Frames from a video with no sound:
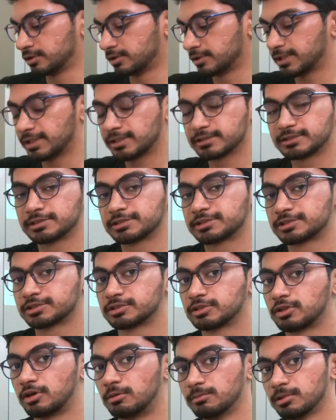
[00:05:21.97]
yeah just to
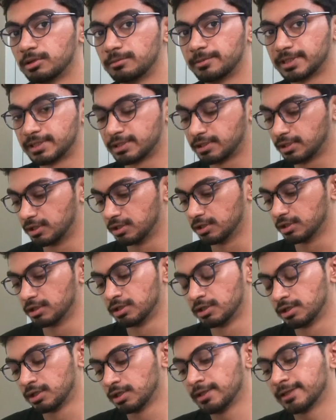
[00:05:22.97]
complement the
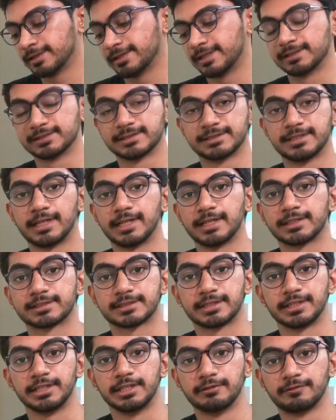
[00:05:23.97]
things that I
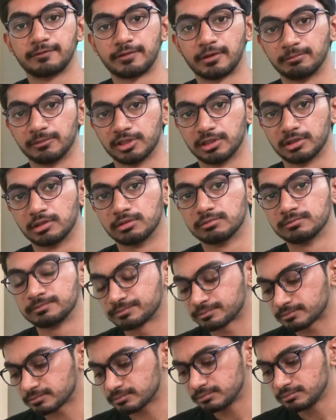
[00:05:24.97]
studied from the
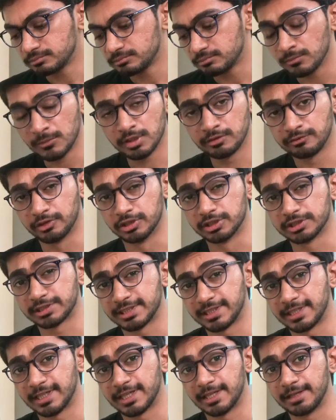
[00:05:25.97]
first
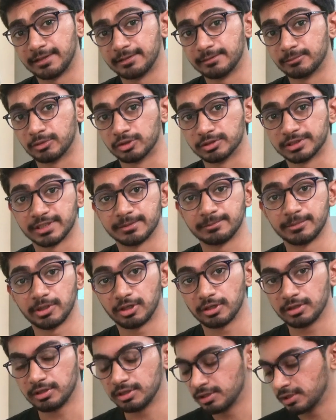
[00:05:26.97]
aid and boards and
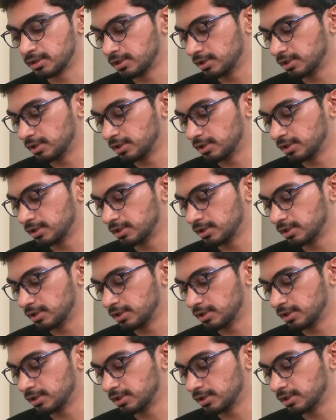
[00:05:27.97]
beyond